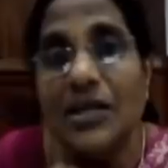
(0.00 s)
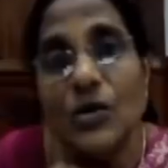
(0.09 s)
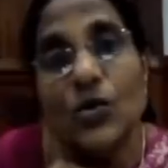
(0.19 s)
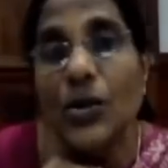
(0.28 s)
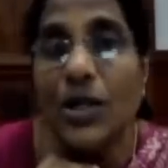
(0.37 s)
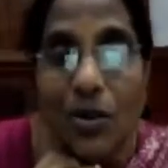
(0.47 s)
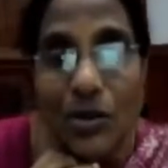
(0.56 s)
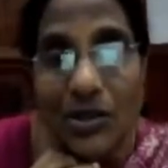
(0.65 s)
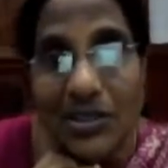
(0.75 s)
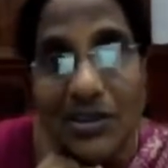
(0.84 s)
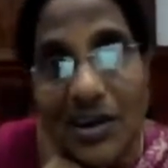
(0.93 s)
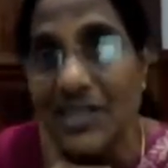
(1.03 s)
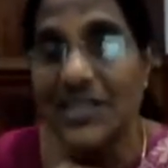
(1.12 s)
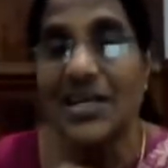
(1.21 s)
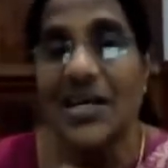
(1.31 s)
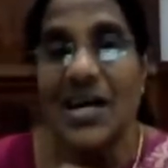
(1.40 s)
You will not.
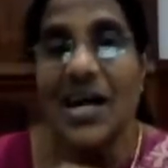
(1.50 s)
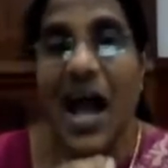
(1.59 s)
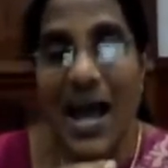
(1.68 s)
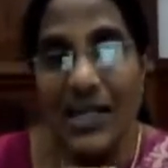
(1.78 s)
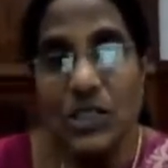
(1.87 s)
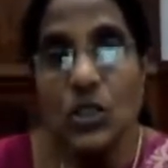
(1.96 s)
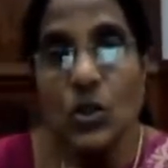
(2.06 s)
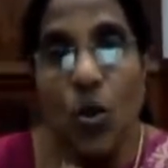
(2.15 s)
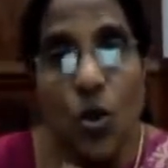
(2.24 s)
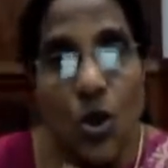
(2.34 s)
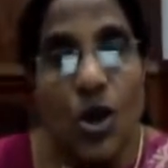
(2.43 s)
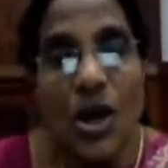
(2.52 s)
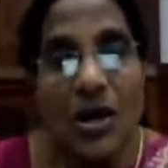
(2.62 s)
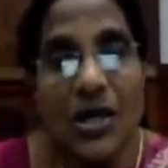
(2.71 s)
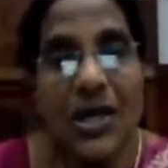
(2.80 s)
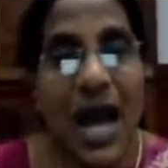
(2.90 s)
Right. And so
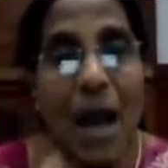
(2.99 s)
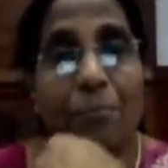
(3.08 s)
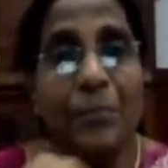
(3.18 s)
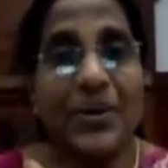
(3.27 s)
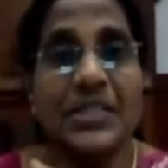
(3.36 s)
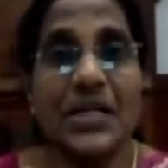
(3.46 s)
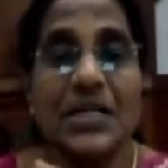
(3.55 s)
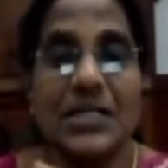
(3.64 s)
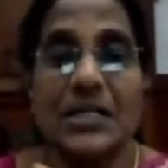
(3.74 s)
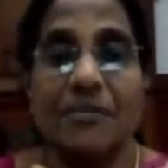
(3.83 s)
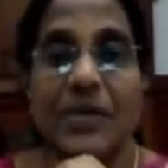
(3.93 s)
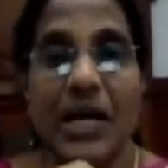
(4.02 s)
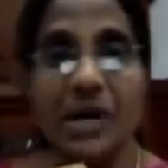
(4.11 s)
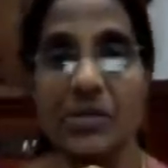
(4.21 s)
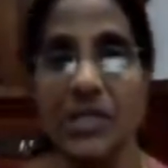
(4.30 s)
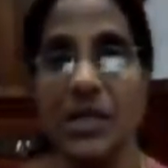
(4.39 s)
capitalism
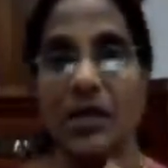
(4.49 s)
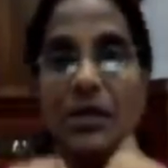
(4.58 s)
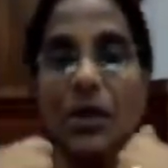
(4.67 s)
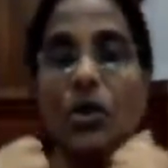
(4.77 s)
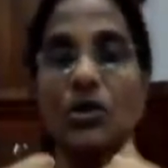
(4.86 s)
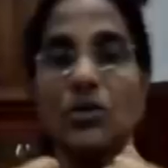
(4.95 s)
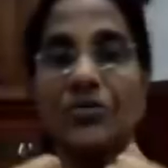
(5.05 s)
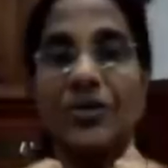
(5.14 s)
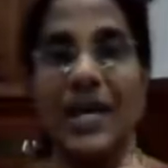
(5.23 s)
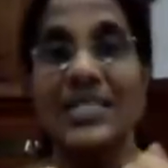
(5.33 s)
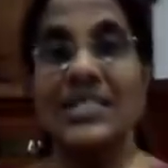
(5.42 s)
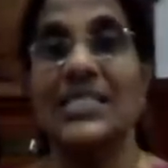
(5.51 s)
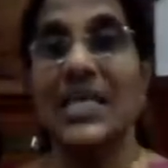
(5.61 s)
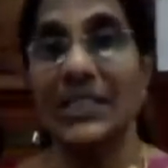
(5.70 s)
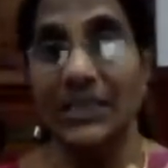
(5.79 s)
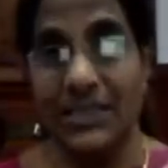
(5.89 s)
gives a lot of
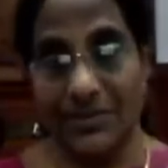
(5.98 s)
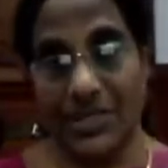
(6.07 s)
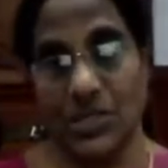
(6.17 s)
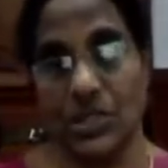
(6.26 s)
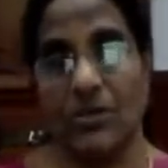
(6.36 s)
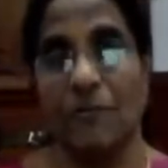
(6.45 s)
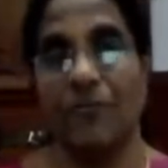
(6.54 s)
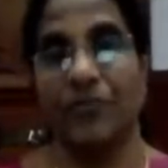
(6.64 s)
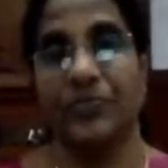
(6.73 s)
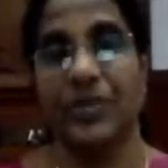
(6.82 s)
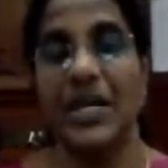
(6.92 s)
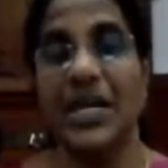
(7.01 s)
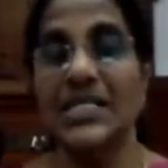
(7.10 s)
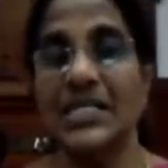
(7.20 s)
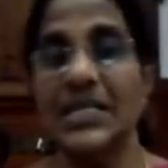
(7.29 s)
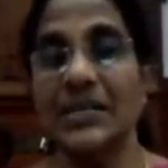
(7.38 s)
incentives.
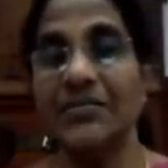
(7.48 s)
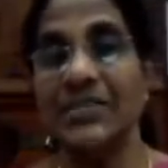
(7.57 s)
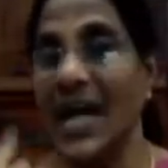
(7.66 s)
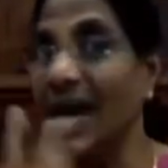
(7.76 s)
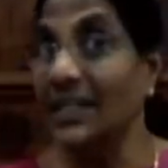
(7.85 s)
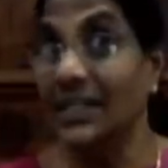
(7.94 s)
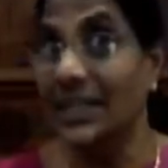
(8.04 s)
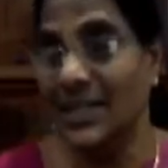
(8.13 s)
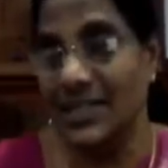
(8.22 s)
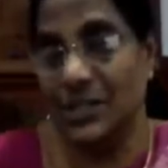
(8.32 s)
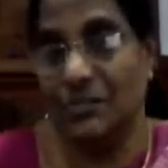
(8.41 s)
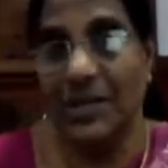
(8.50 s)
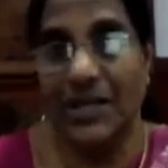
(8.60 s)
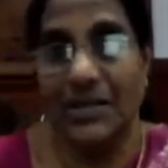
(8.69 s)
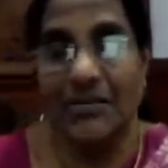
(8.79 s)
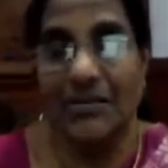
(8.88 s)
Incentive is
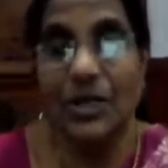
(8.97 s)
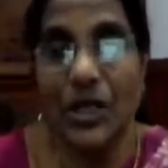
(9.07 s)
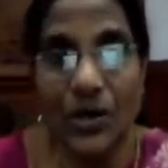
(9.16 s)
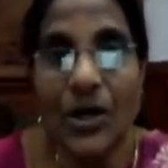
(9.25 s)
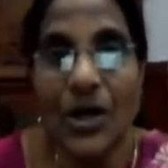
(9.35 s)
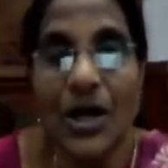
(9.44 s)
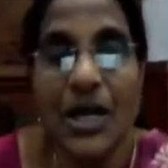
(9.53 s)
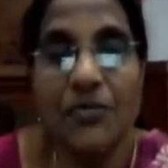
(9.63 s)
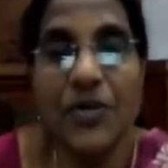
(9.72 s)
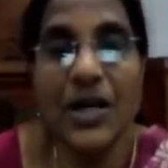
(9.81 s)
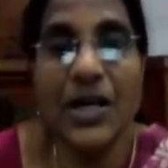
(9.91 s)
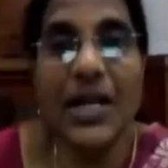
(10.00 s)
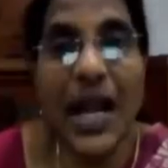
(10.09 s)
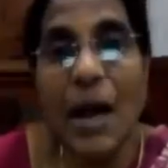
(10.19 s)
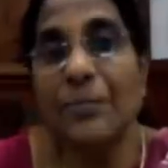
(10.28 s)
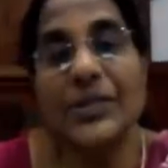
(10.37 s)
encouragement. If you are in a
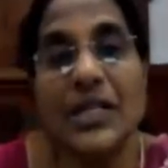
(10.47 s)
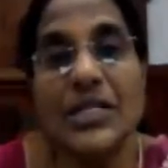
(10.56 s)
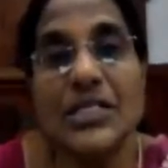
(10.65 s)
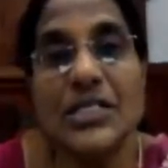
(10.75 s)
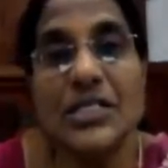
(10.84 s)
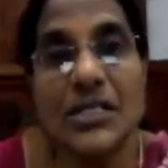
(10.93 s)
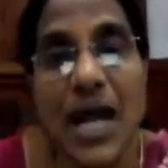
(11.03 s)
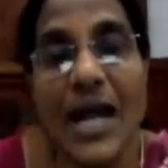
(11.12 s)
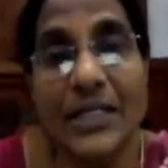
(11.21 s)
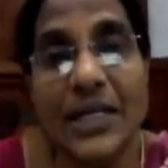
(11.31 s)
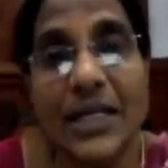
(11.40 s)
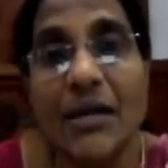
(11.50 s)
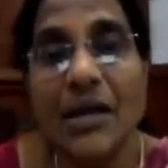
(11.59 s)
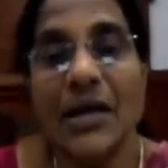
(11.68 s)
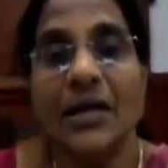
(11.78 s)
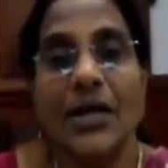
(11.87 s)
capitalist society,
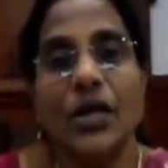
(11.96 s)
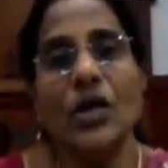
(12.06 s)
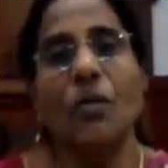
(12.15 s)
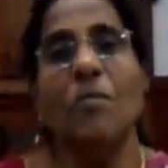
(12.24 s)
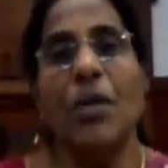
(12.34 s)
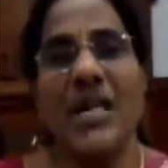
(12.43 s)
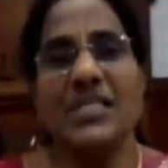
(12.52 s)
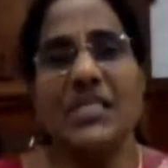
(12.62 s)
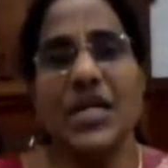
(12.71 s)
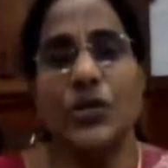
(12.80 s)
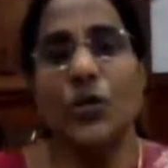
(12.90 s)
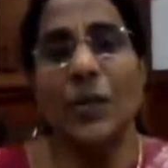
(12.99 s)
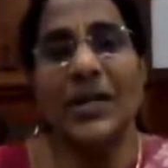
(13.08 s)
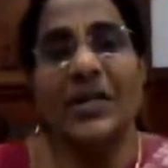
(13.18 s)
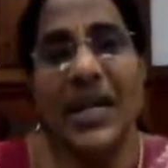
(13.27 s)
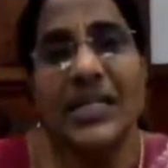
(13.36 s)
basic
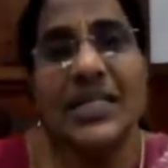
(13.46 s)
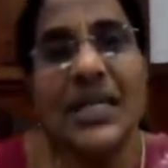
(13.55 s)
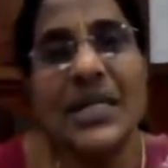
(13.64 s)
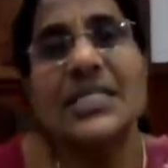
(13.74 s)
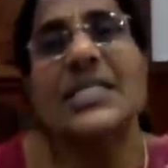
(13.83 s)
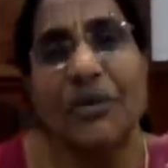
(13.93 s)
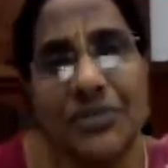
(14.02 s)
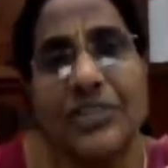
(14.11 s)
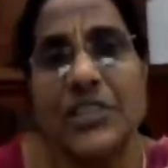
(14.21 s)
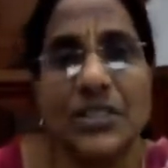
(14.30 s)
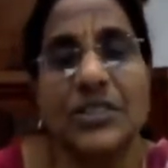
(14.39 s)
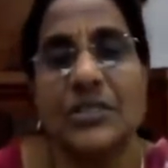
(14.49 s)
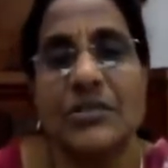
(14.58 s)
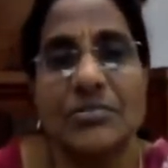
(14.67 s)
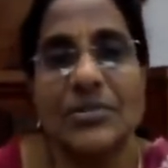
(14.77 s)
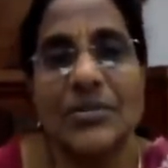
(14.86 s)
human nature is selfishness.
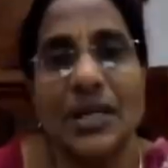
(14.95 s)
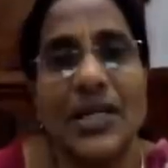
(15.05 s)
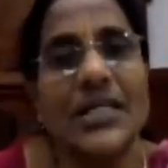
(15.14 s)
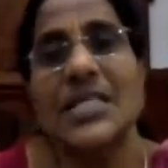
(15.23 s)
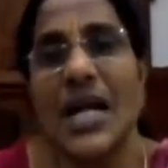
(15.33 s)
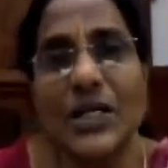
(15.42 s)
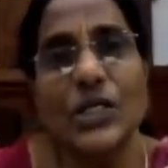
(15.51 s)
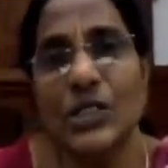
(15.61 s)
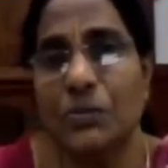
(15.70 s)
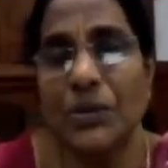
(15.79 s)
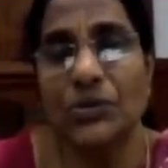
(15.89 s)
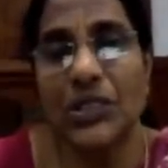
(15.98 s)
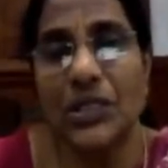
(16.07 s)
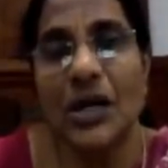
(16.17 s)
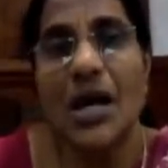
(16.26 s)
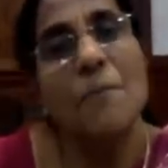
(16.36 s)
It is
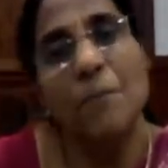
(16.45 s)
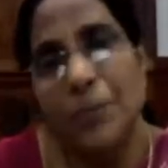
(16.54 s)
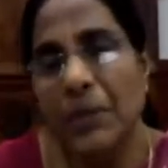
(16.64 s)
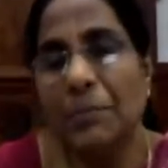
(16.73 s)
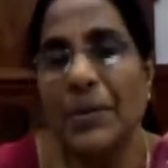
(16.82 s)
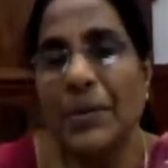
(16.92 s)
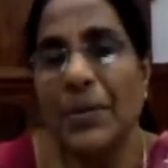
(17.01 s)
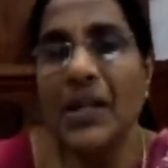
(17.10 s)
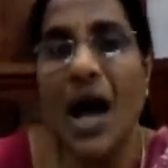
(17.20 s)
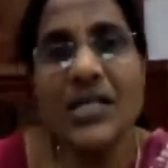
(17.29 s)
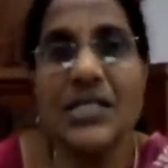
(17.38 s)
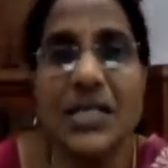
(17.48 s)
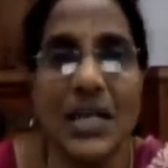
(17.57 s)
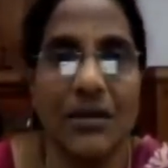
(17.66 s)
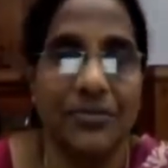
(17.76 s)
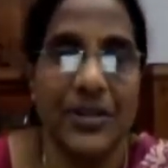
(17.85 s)
undisputed. People are
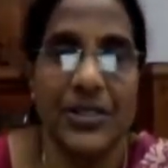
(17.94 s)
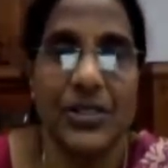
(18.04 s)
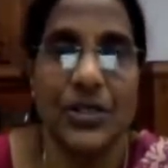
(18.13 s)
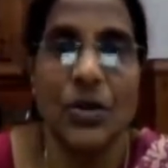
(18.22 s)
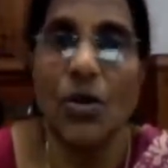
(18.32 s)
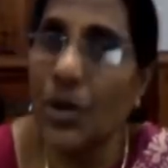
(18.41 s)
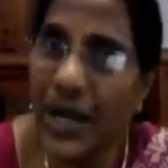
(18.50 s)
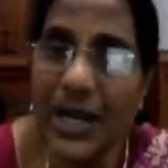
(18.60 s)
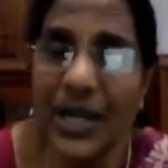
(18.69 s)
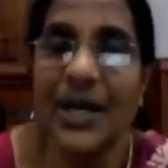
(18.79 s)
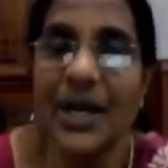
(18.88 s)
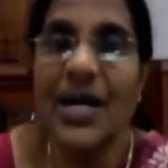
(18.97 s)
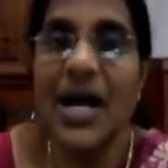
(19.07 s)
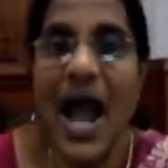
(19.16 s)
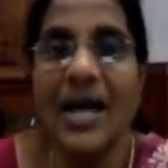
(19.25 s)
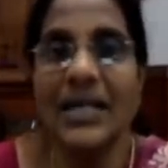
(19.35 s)
selfish. Okay.
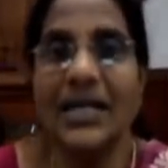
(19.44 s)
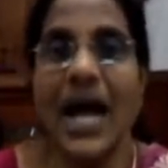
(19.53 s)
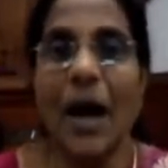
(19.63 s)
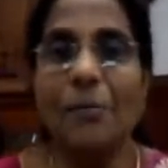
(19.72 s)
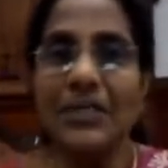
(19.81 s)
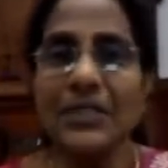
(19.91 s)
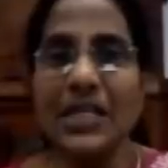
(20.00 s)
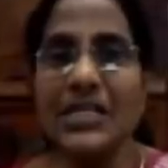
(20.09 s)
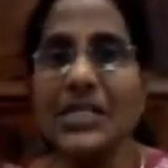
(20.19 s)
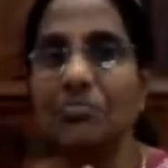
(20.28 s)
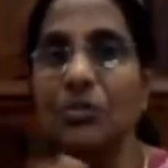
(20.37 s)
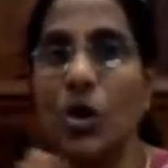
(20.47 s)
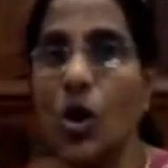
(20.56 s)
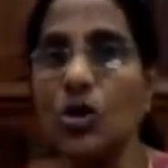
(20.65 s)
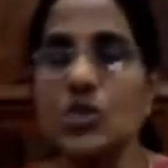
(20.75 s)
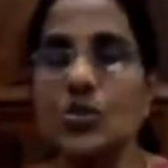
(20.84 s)
And capitalism
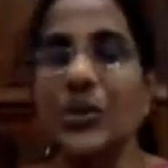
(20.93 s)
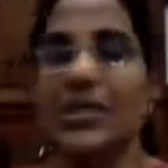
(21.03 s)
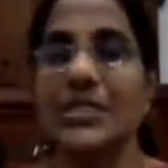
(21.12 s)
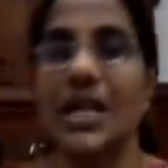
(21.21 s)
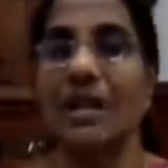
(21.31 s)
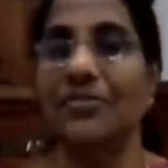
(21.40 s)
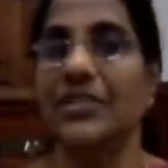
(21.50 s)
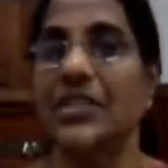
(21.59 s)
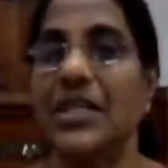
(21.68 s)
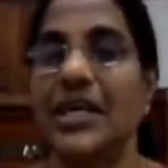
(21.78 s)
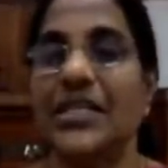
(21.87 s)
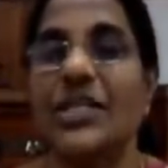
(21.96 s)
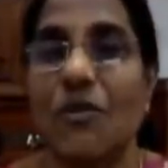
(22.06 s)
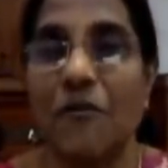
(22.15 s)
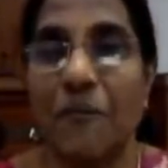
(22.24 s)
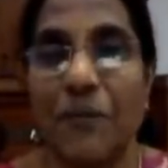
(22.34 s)
goes with the selfish
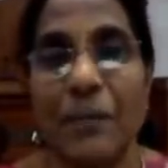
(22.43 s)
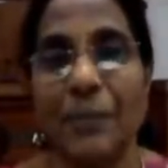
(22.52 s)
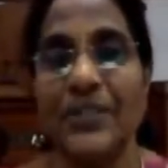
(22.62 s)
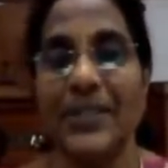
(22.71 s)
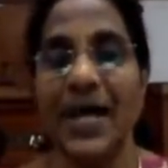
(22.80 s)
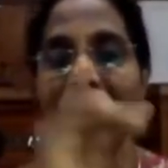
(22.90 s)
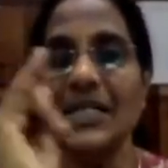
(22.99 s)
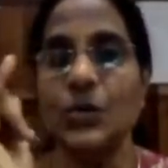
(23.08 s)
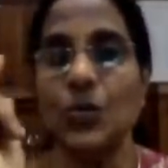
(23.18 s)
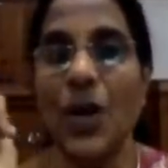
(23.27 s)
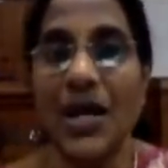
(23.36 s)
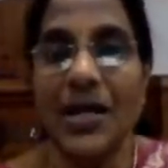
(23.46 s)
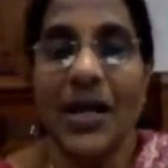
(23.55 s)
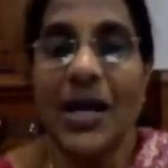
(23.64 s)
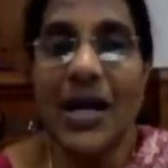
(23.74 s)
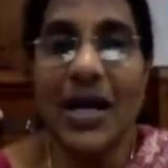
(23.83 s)
nature of people. That is why
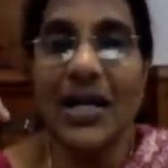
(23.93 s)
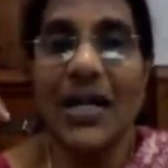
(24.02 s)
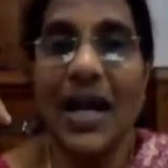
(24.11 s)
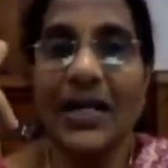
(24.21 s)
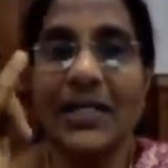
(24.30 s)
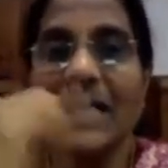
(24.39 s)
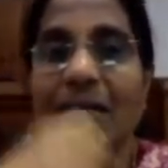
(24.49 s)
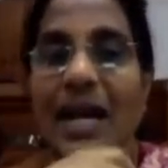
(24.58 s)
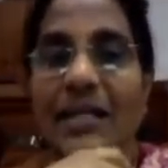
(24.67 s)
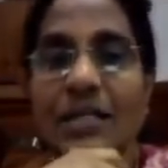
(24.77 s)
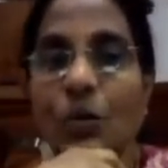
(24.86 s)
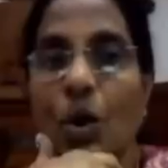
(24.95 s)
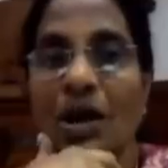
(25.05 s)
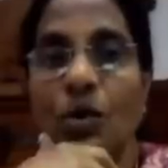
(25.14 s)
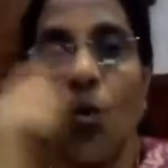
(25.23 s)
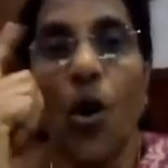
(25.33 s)
in
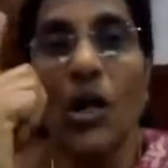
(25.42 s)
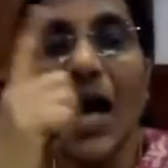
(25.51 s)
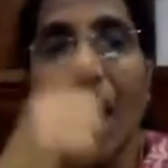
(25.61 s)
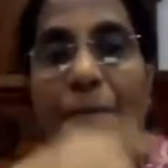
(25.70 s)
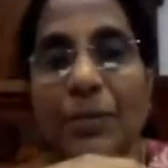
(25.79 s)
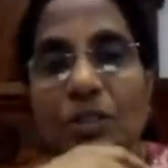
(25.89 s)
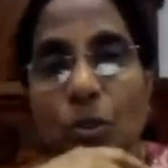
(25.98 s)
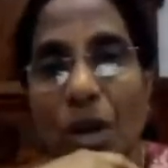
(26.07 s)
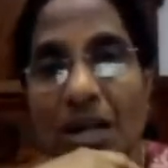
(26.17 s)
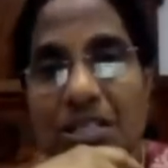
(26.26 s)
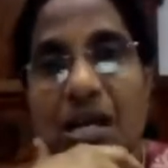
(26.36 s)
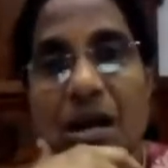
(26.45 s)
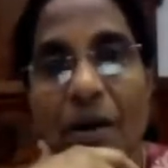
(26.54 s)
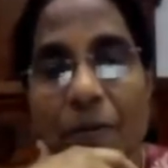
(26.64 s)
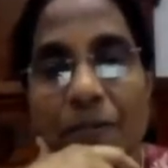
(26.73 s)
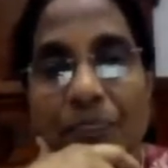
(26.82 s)
1991, what happened to
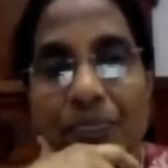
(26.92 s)
Russia?